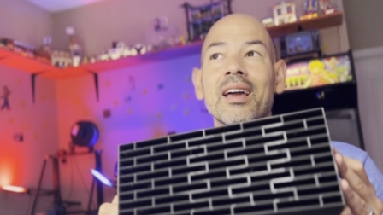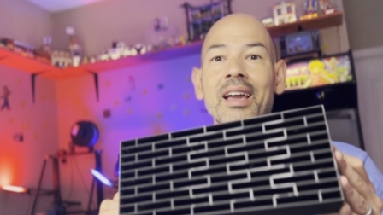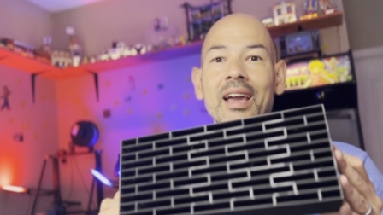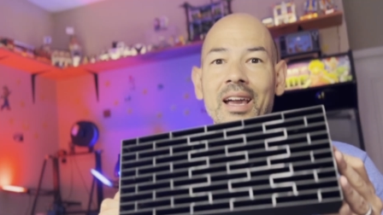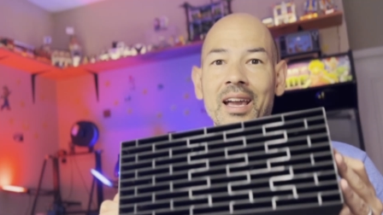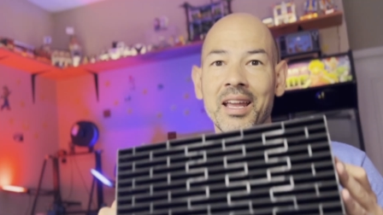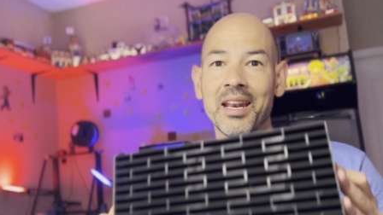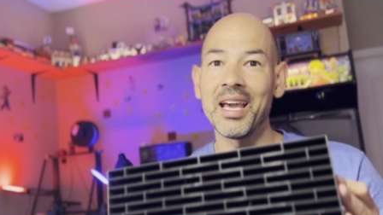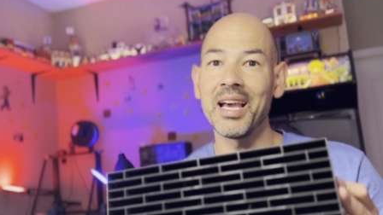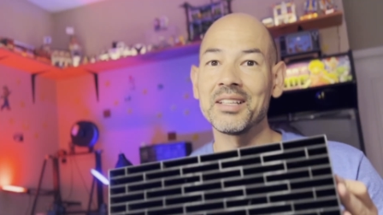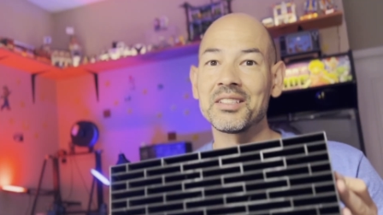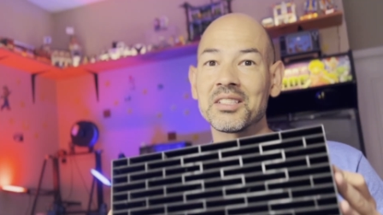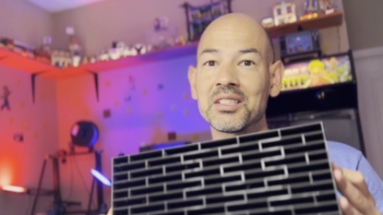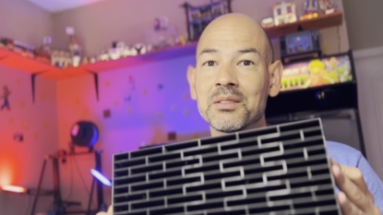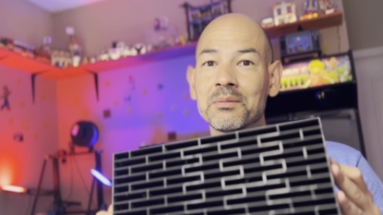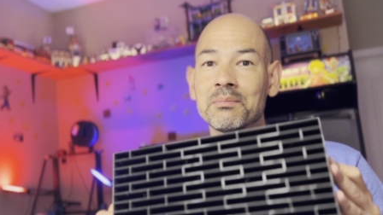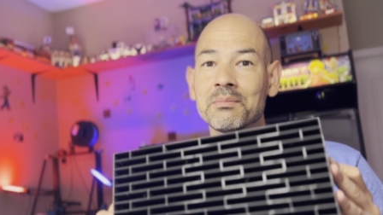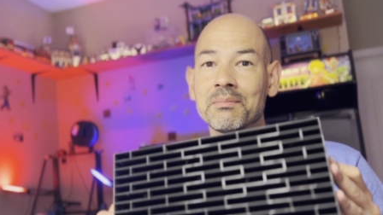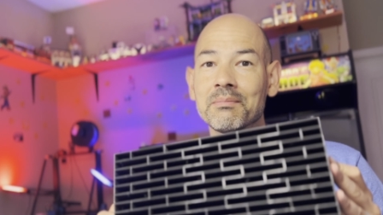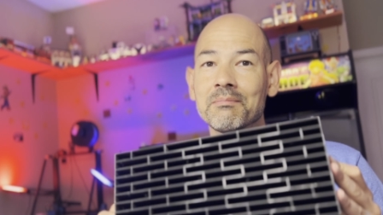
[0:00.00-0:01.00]
it had
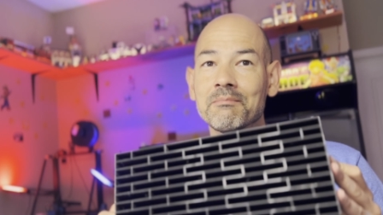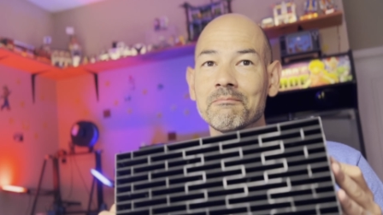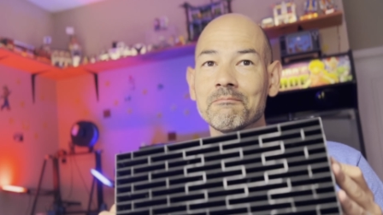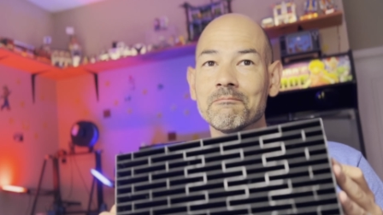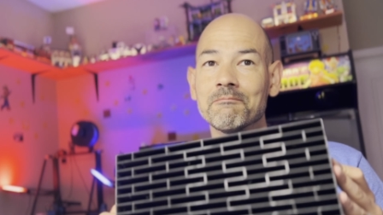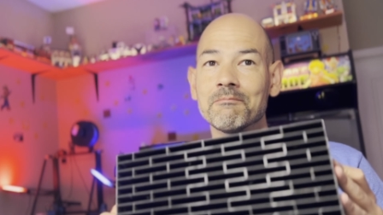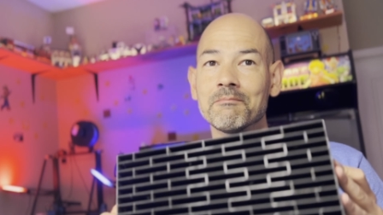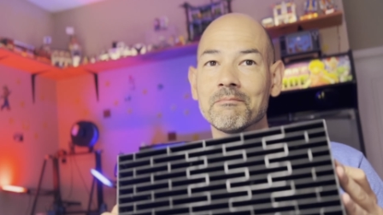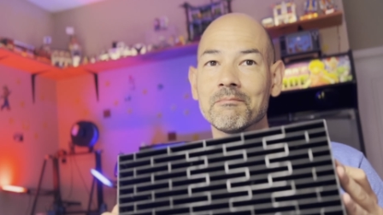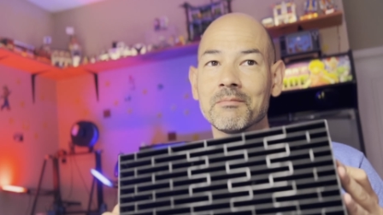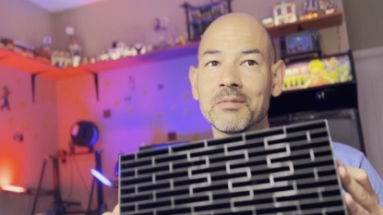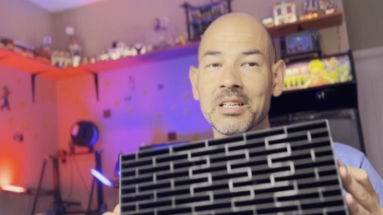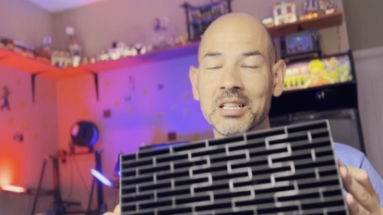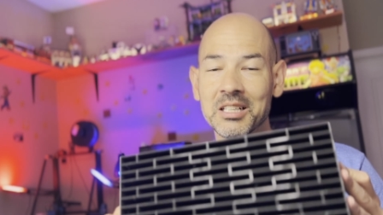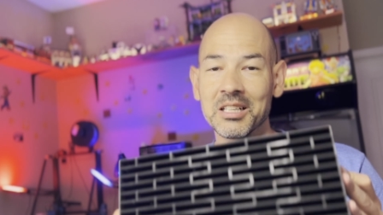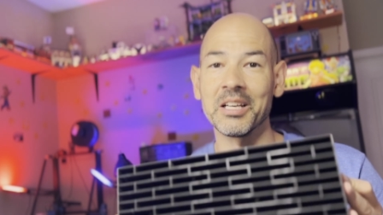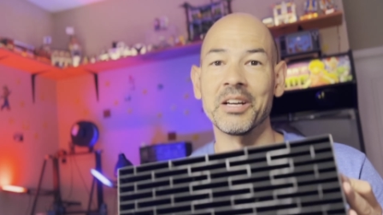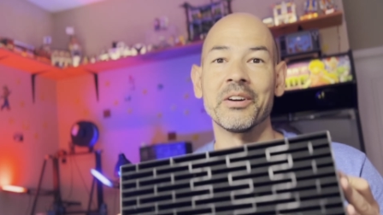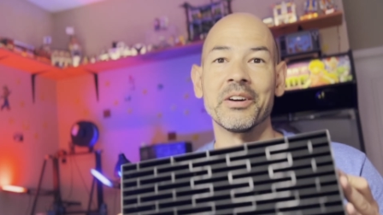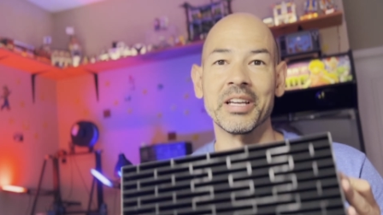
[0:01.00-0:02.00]
some
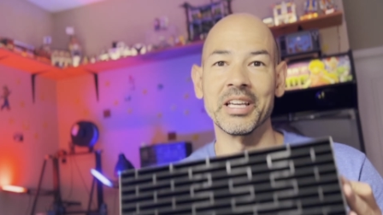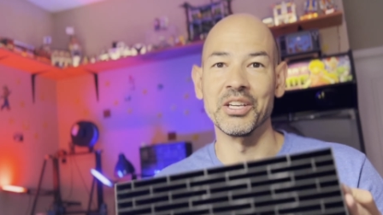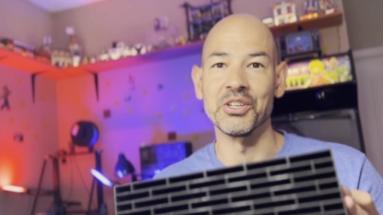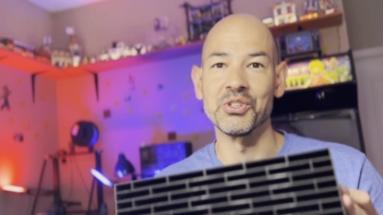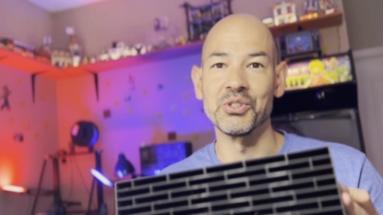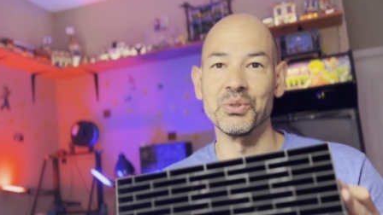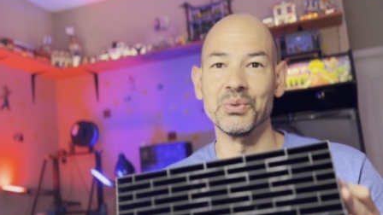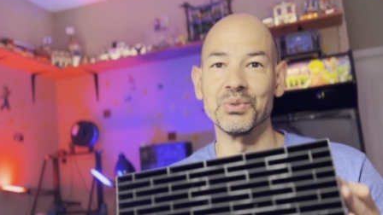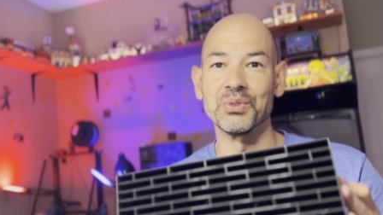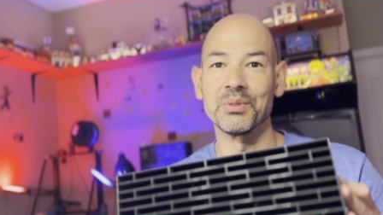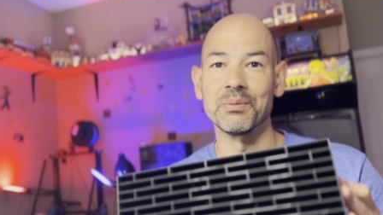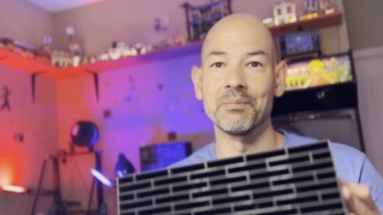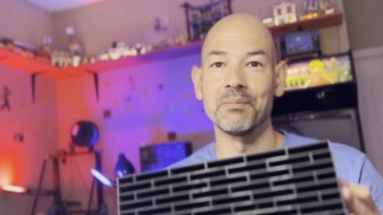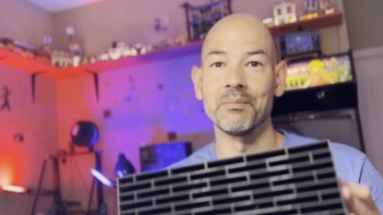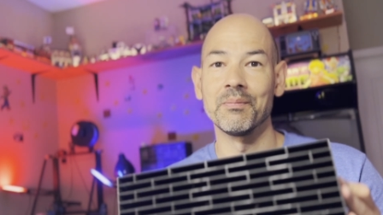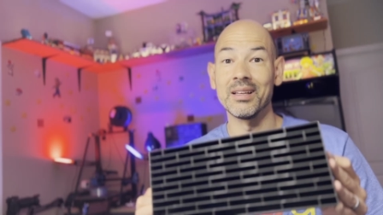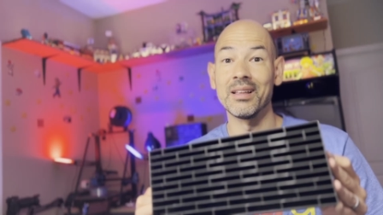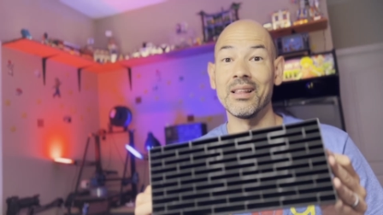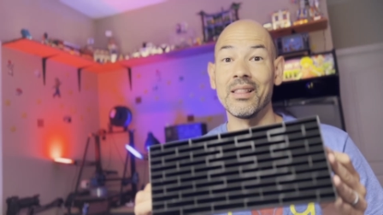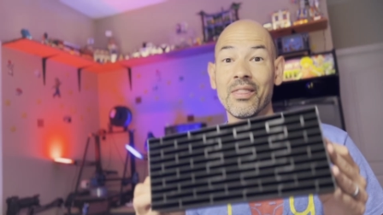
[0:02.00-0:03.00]
glaring issues.
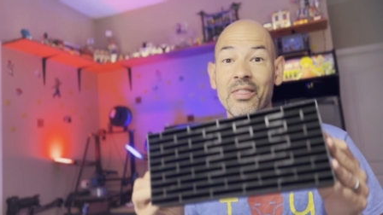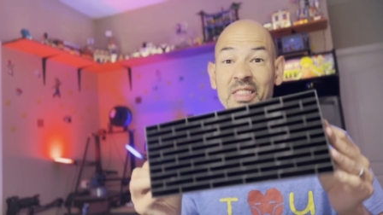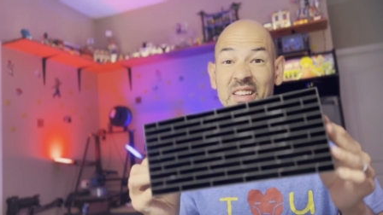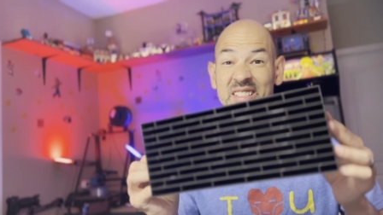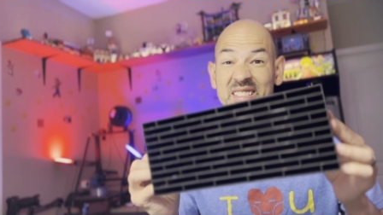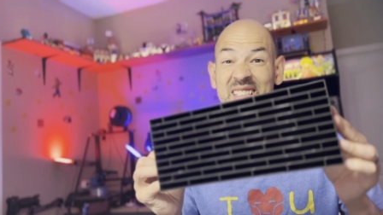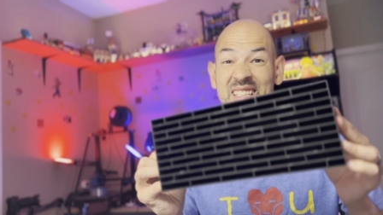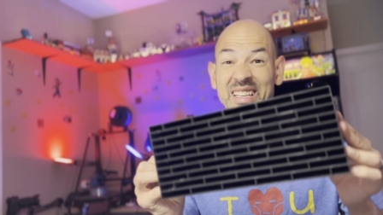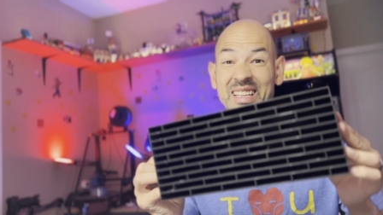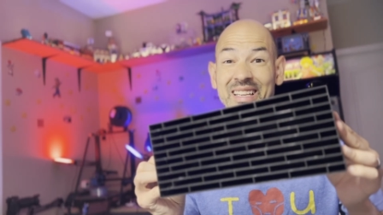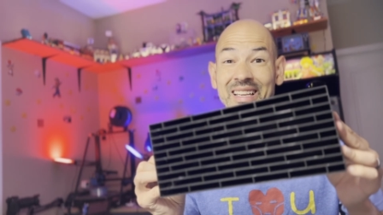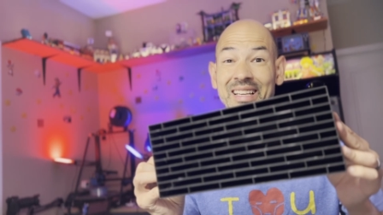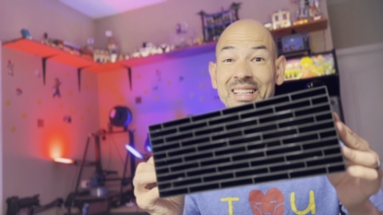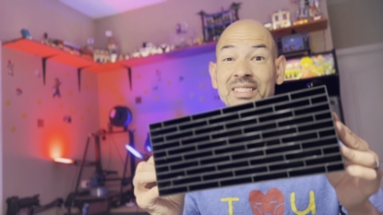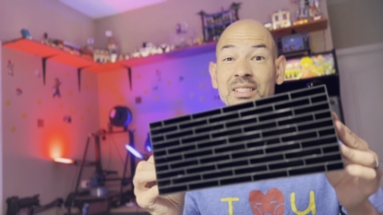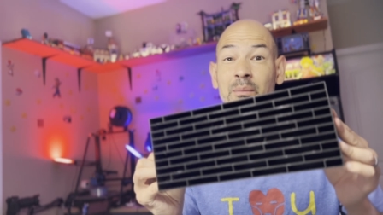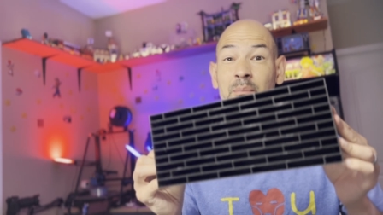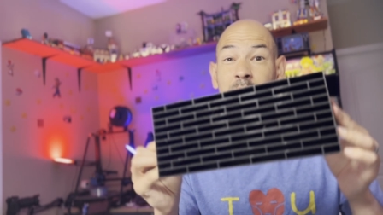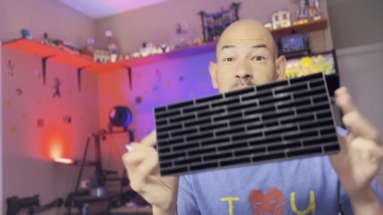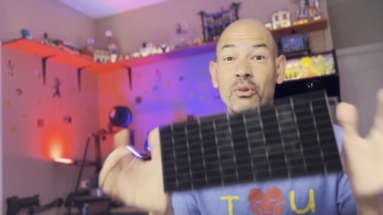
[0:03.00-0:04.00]
This thing is
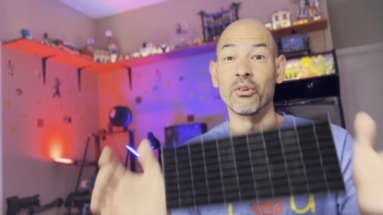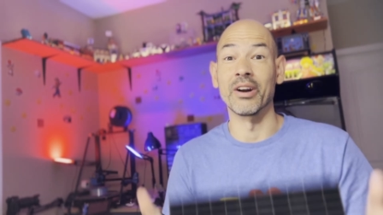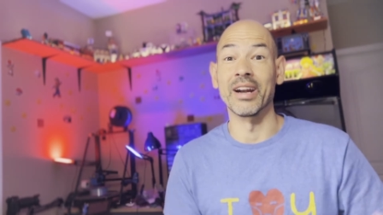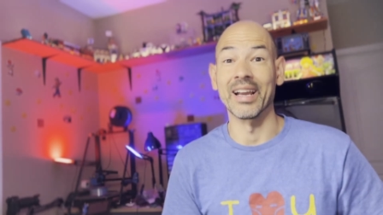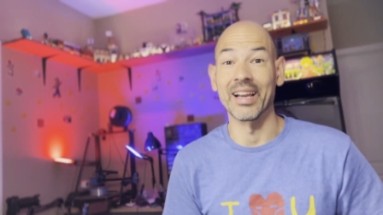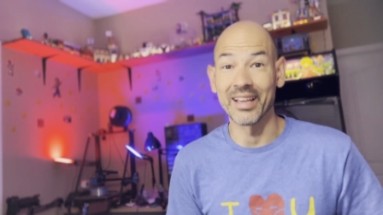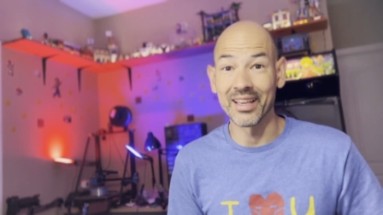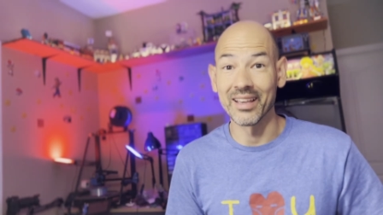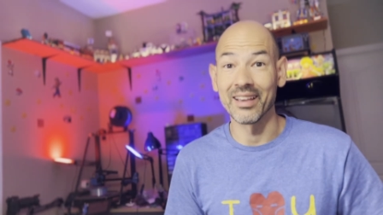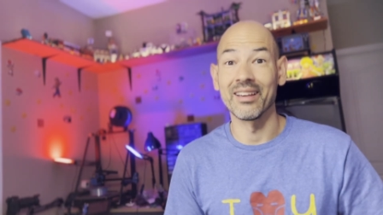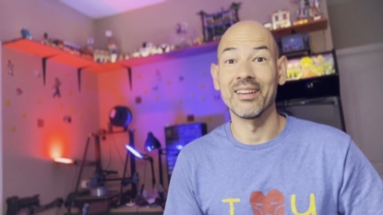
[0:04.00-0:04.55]
a brick.